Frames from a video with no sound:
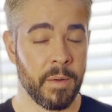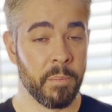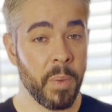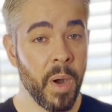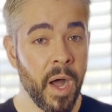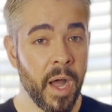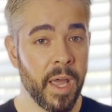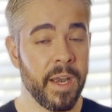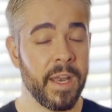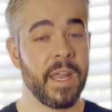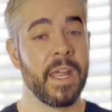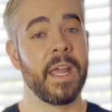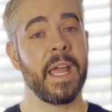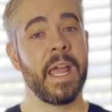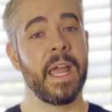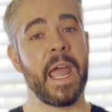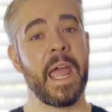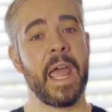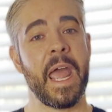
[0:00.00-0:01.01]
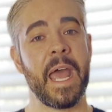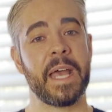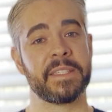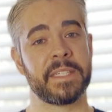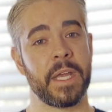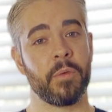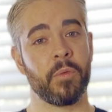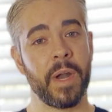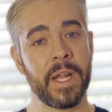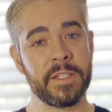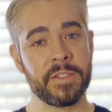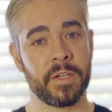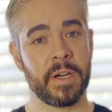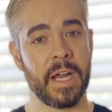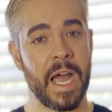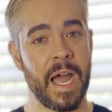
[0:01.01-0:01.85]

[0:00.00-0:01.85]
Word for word: But as a renter,